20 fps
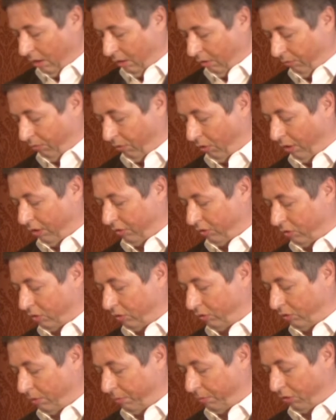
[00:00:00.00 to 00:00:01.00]
for his
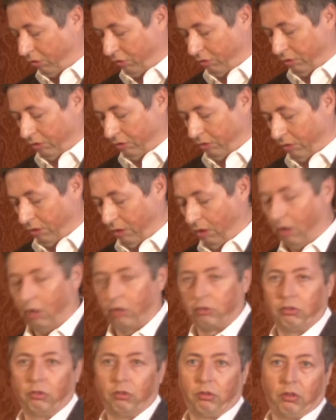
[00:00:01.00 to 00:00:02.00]
contribution to the
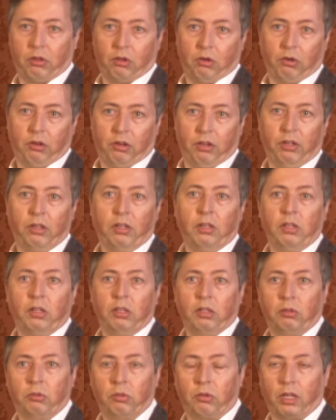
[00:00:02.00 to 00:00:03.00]
auction theory,
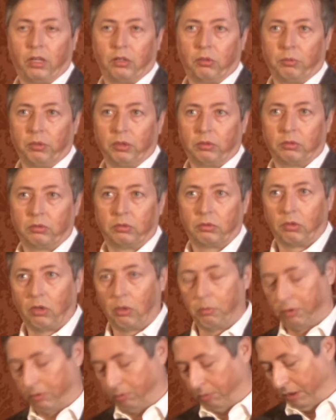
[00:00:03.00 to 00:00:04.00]
together with
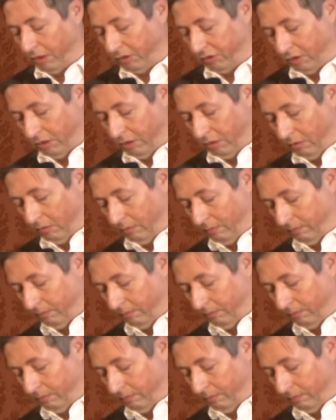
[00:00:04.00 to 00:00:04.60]
Robert Wilson.